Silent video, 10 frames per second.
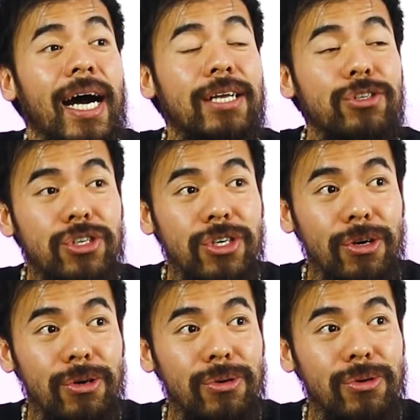And
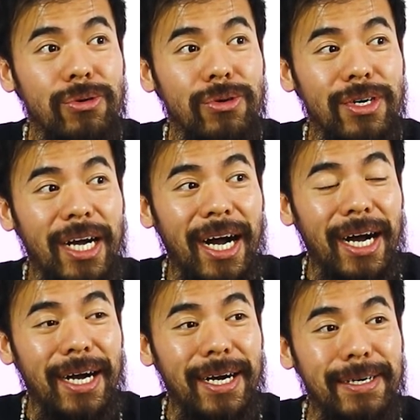so,
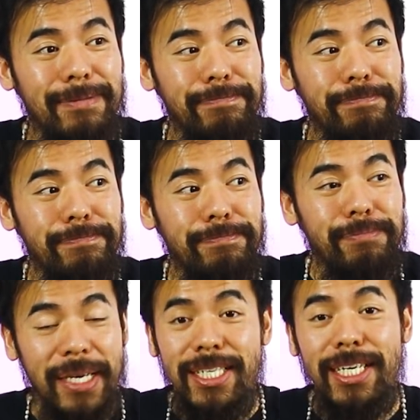um,
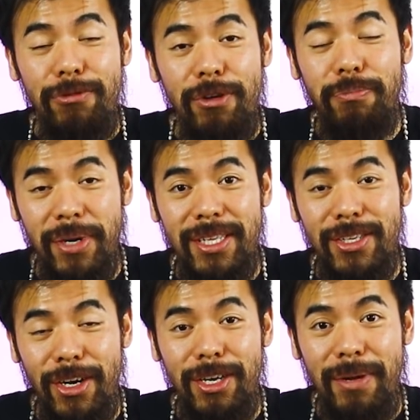basically we've put the
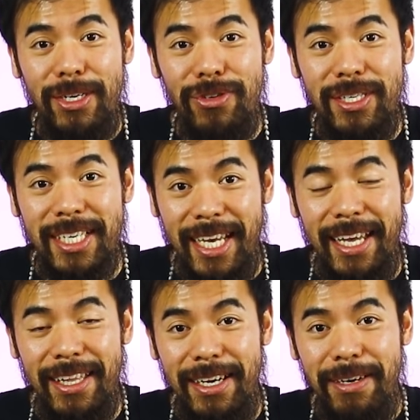documentary
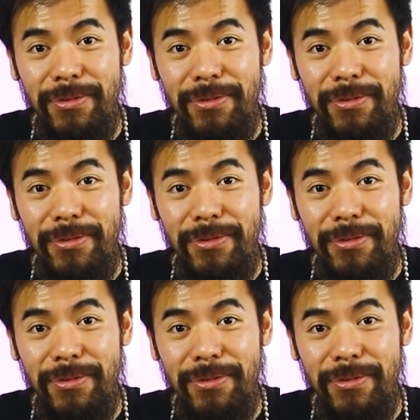together.